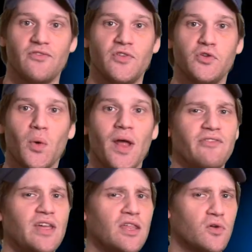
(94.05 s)
If you don't
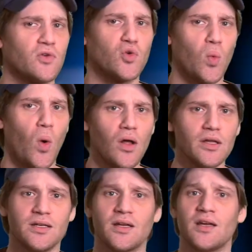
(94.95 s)
have Ether in your
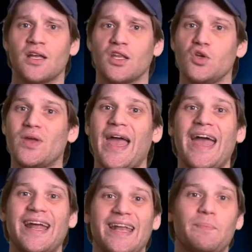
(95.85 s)
wallet, you
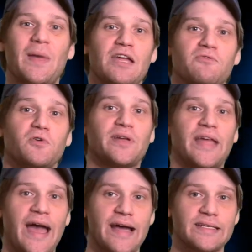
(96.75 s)
can't pay for
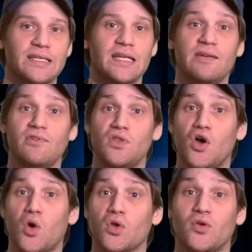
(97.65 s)
gas, even
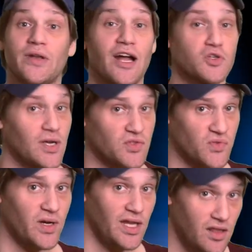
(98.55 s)
though you're not
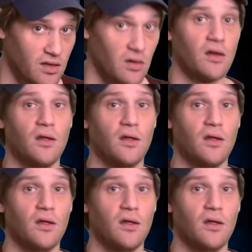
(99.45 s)
transferring Ether.